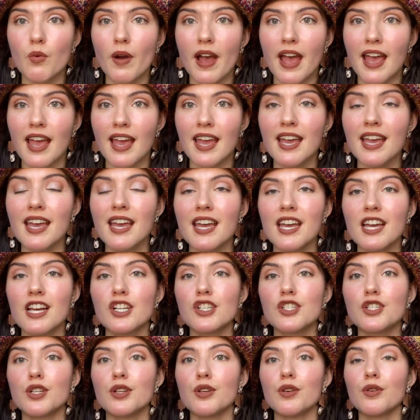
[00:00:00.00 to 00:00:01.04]
way
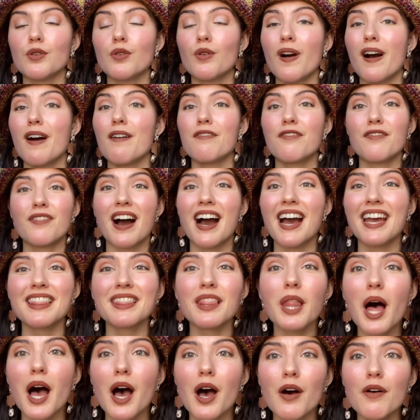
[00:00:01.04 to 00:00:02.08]
to find
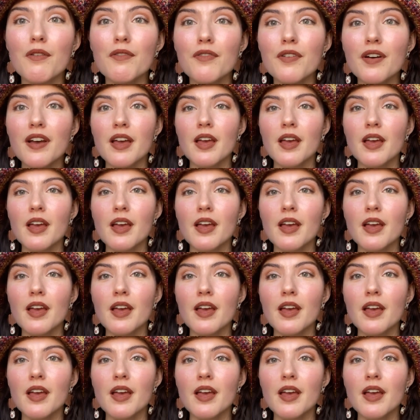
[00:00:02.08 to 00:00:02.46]
love,